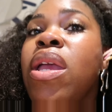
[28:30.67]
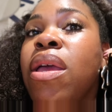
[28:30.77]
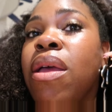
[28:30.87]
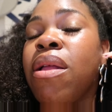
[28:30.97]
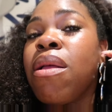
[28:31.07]

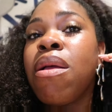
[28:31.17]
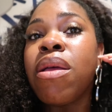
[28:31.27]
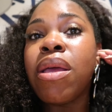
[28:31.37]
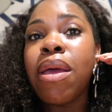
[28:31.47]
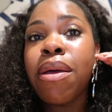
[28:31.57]
And
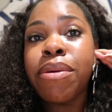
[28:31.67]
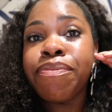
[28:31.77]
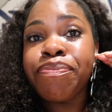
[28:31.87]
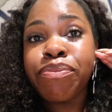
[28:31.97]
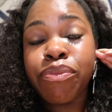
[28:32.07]

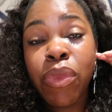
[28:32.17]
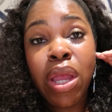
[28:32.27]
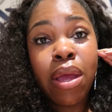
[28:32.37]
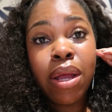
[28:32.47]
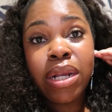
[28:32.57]
yeah
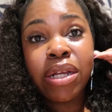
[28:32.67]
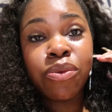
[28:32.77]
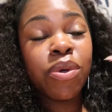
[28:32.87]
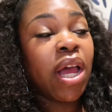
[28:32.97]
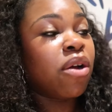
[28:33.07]

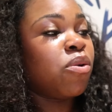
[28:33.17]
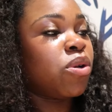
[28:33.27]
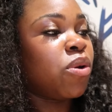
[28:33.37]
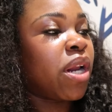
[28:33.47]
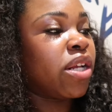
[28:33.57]
that's what we got
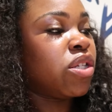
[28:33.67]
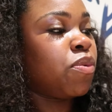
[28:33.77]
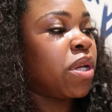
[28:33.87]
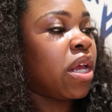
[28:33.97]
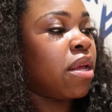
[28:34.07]
going on i just
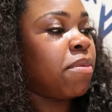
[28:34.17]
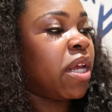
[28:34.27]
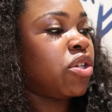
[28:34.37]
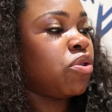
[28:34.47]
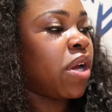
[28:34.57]
wanted to
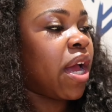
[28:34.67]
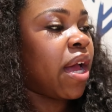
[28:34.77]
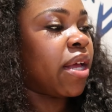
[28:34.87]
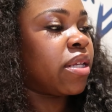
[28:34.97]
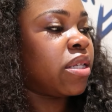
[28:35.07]
update you
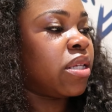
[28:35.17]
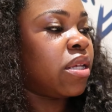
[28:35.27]
guys